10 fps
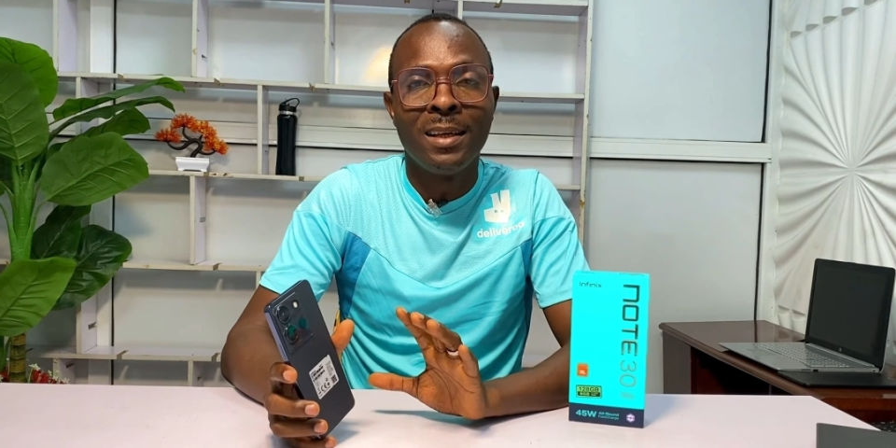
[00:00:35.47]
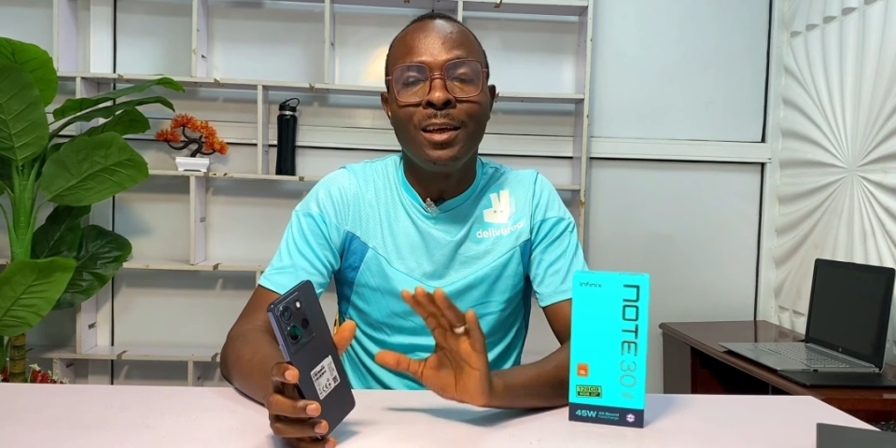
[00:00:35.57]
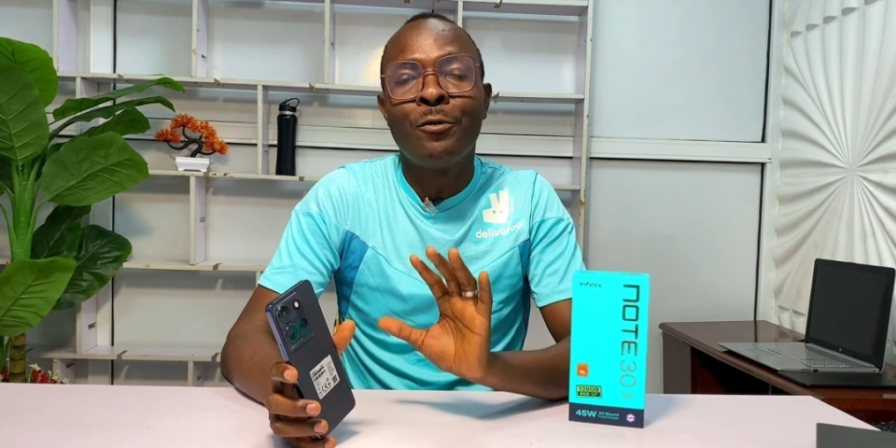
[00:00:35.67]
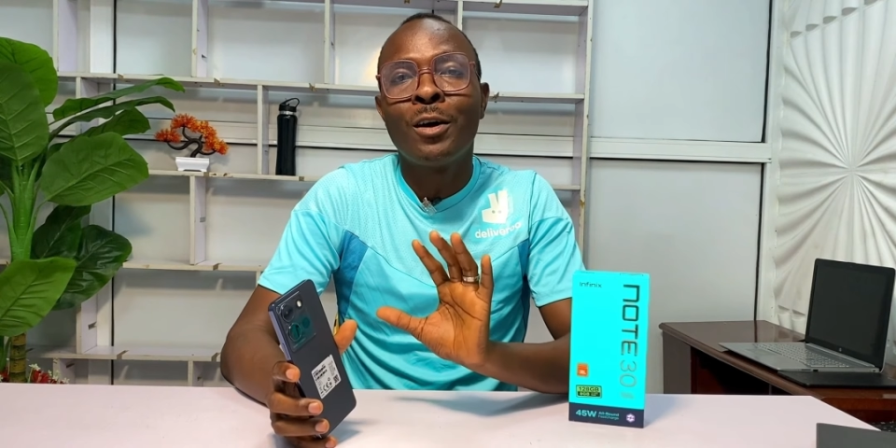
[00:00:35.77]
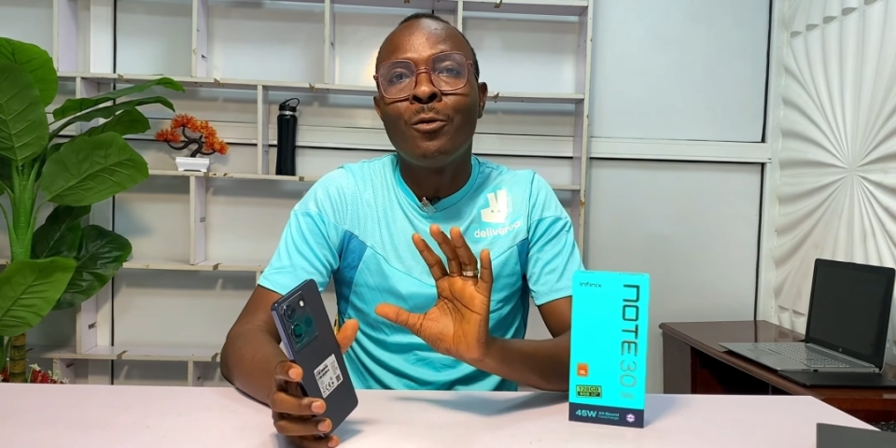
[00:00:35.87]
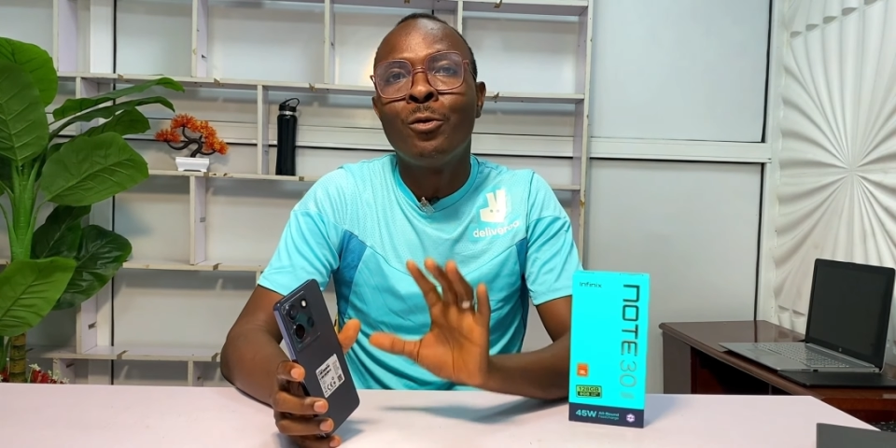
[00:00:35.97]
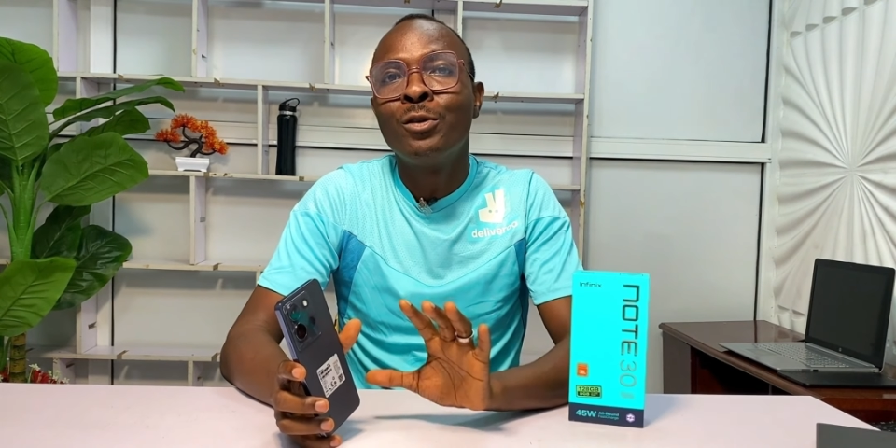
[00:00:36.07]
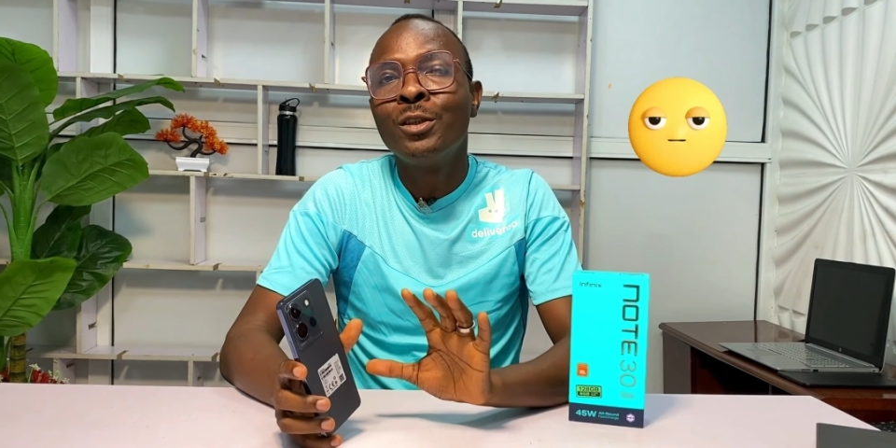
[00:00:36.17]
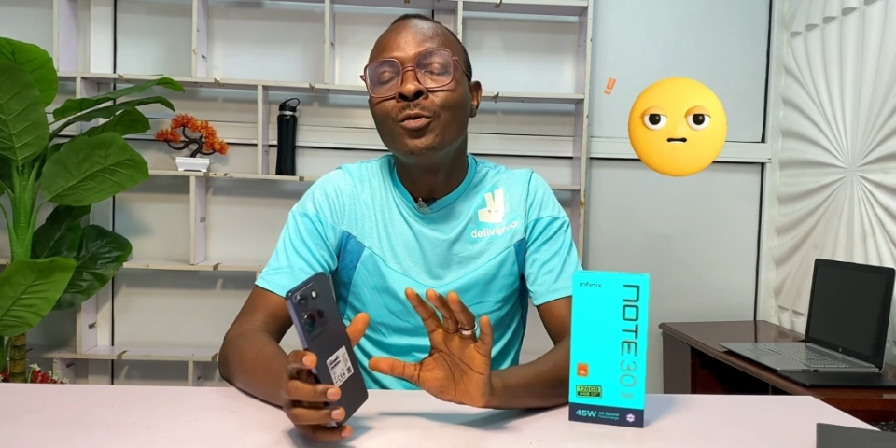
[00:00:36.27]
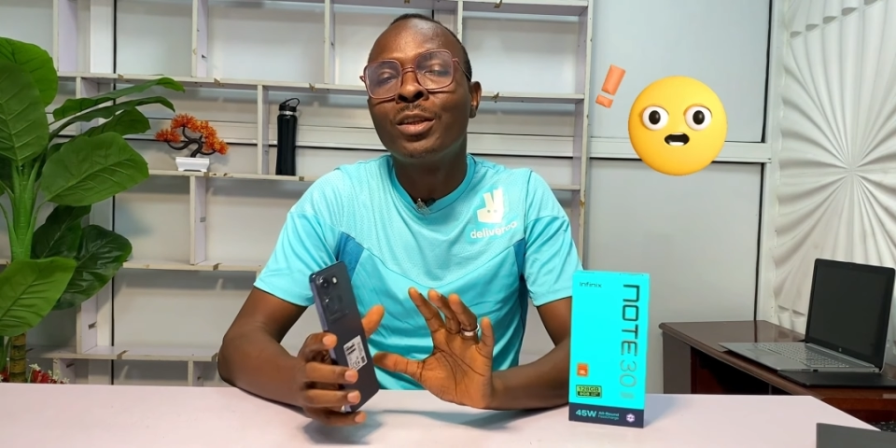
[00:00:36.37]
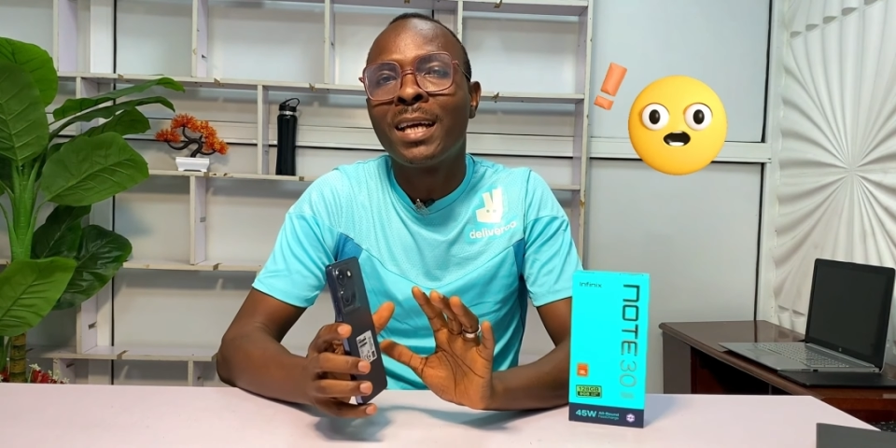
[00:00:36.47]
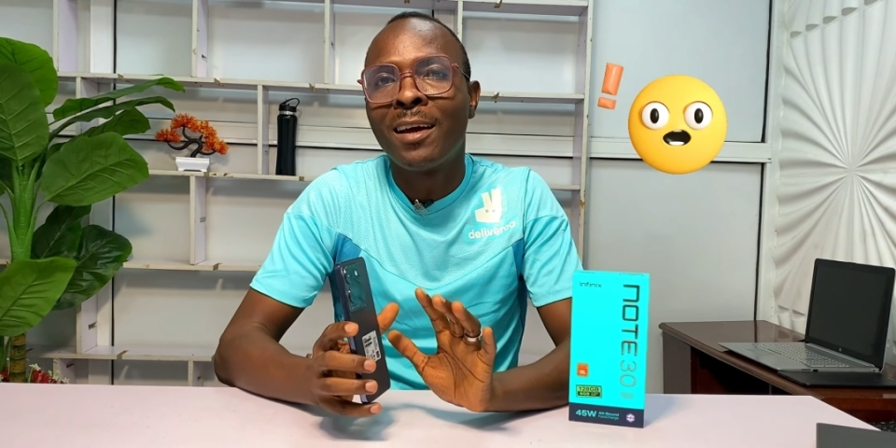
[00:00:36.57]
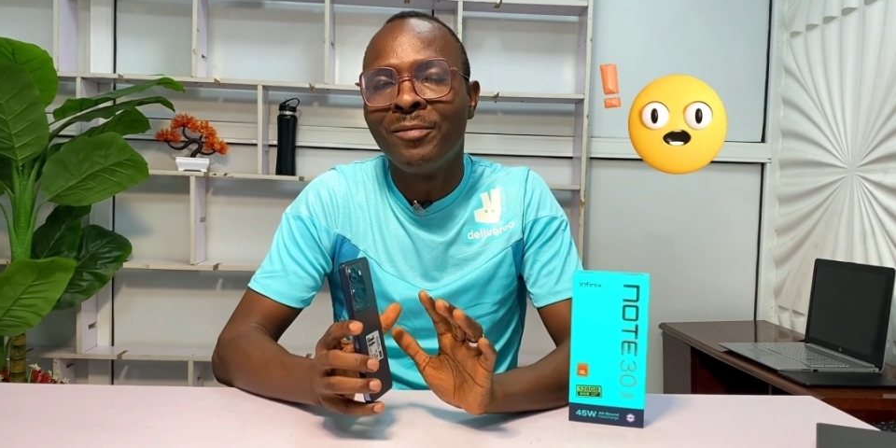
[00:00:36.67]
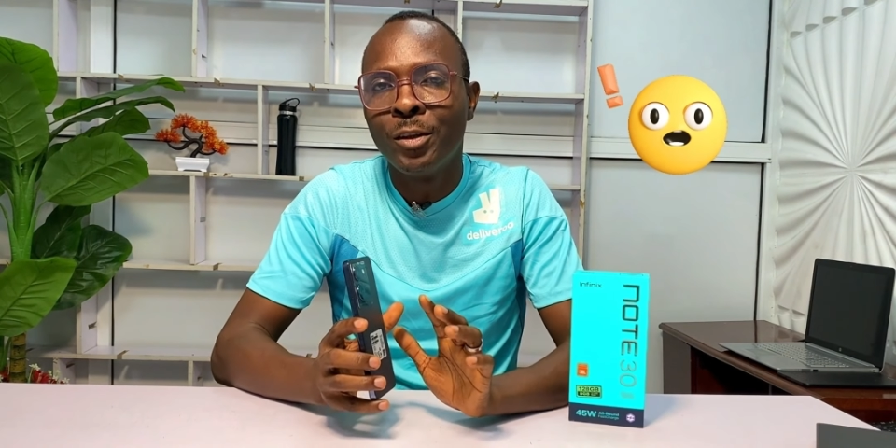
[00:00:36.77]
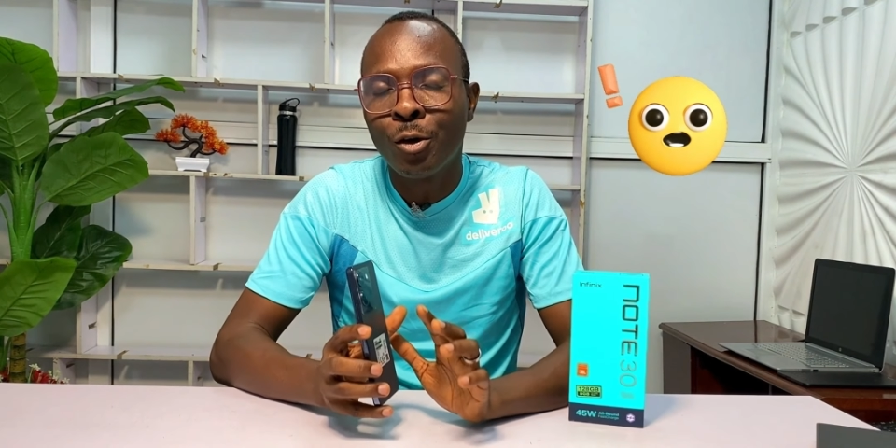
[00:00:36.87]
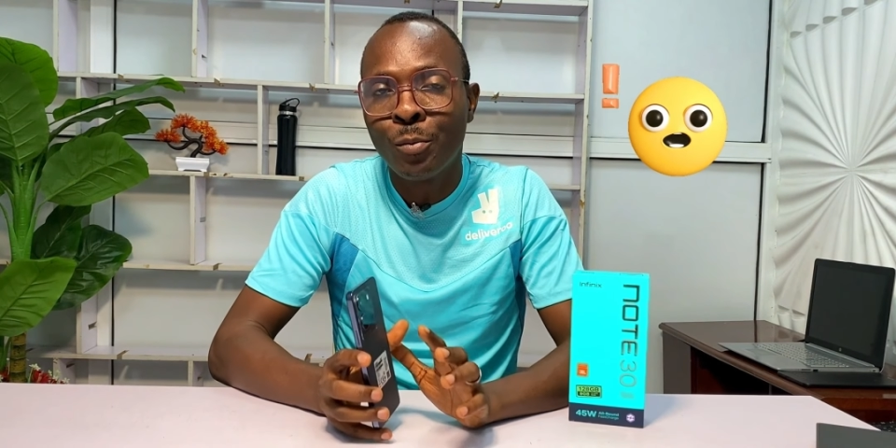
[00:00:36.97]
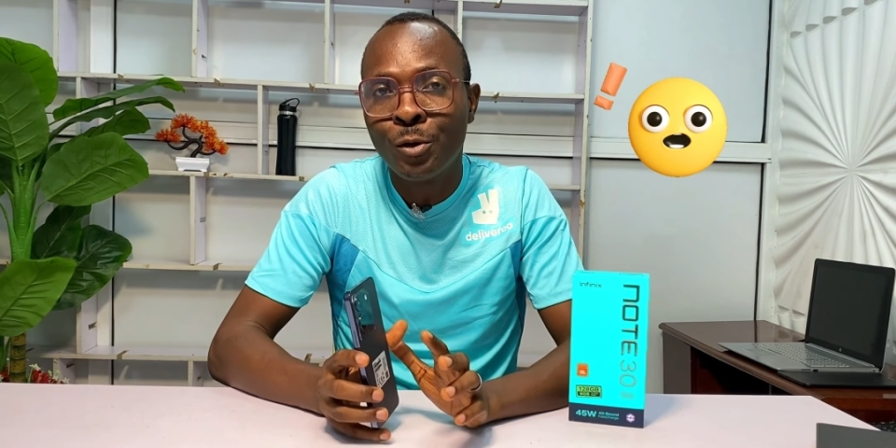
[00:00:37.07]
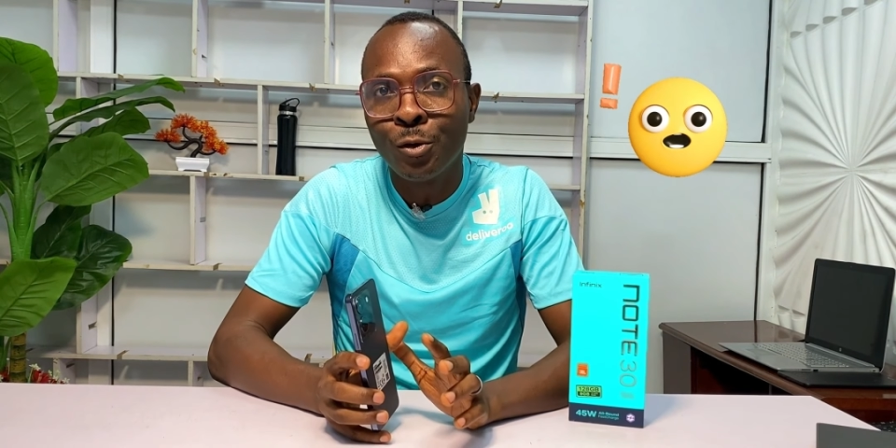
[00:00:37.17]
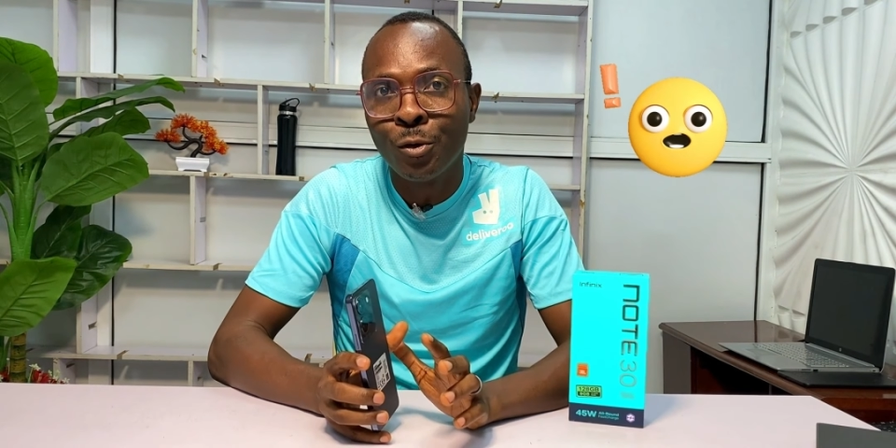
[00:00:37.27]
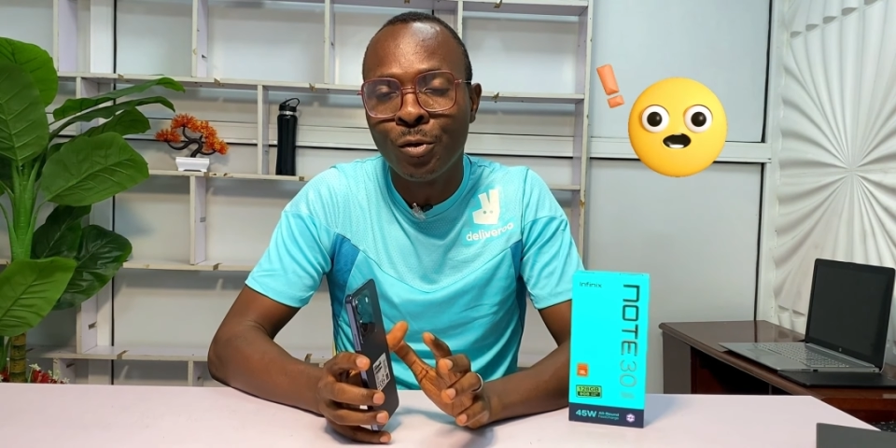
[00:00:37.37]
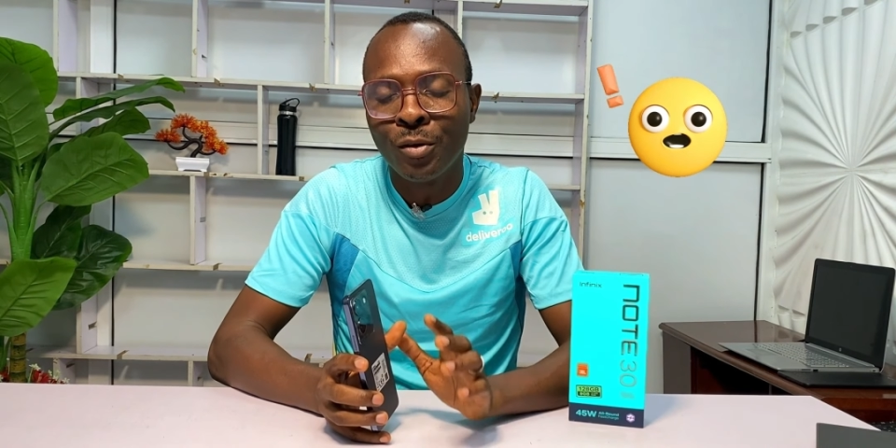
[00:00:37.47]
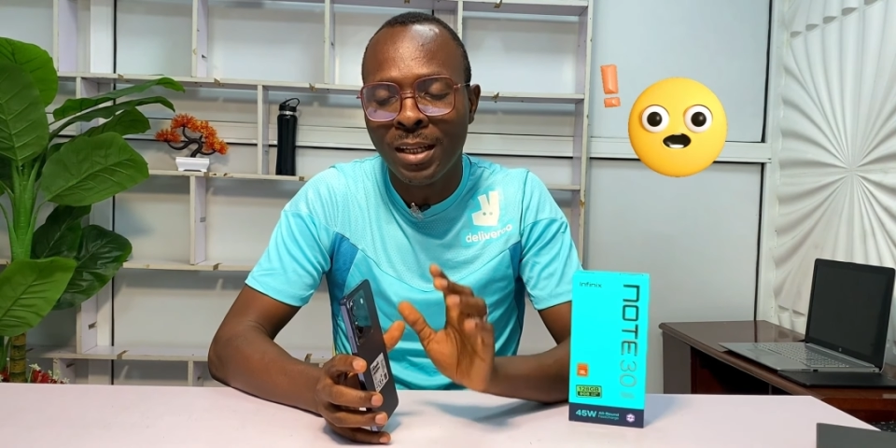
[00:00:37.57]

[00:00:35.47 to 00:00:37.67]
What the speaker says: If you are wondering what I have been up to,